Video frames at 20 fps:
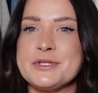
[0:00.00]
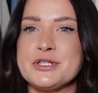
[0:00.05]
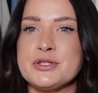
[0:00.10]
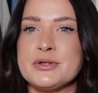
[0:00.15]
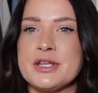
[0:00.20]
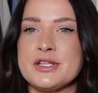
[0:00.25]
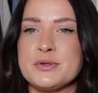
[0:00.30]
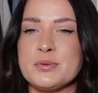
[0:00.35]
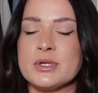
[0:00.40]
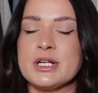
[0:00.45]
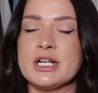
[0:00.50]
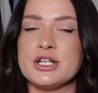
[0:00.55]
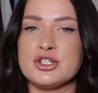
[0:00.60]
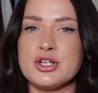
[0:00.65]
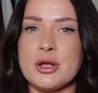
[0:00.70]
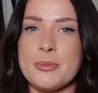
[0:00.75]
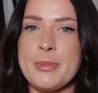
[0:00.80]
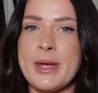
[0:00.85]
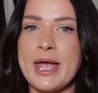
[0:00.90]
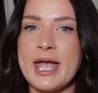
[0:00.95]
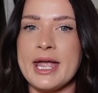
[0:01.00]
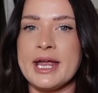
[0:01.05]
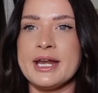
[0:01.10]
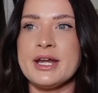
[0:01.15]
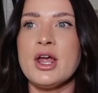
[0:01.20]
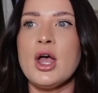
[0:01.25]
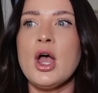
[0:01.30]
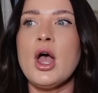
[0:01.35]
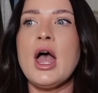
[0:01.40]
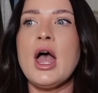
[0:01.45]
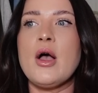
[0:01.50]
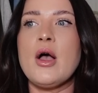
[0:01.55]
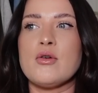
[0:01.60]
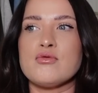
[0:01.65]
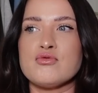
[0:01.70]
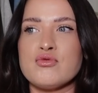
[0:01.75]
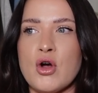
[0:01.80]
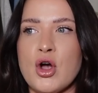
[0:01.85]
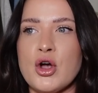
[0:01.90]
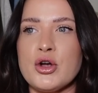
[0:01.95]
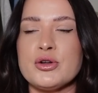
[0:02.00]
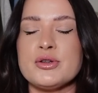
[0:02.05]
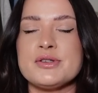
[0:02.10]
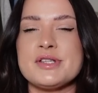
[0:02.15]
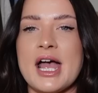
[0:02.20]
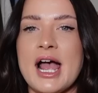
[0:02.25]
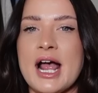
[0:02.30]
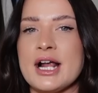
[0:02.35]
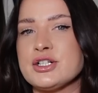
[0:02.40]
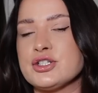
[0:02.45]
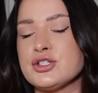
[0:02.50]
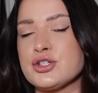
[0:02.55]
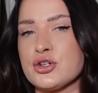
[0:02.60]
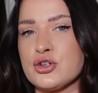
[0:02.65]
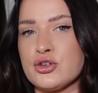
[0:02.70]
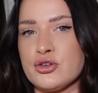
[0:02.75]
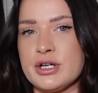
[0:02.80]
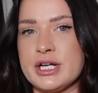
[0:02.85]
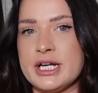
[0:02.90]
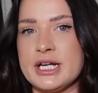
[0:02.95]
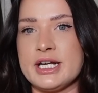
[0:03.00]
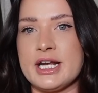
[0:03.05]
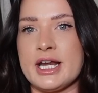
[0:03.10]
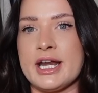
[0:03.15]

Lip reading: We do this one in champagne, rose and green,